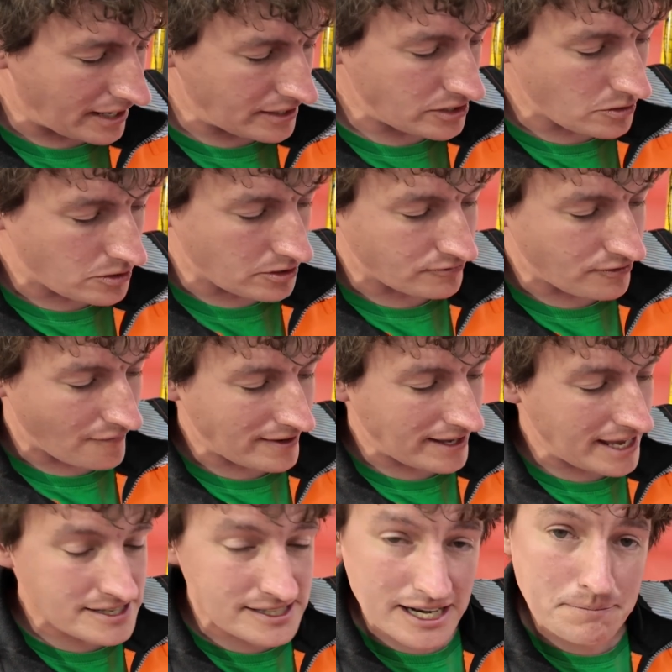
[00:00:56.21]
and you can very
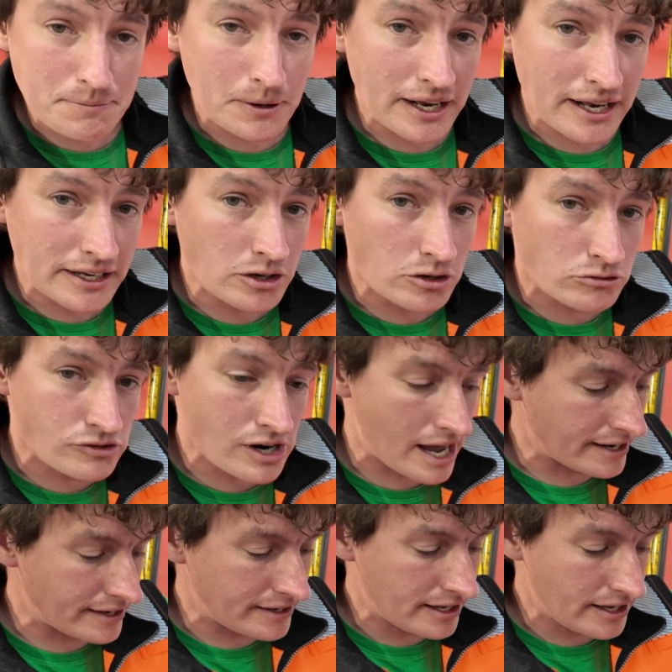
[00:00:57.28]
easily put in your
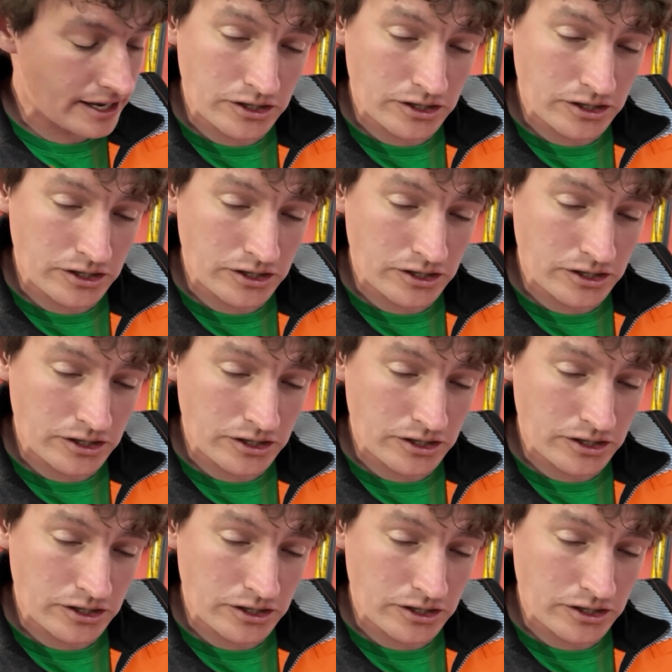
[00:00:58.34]
run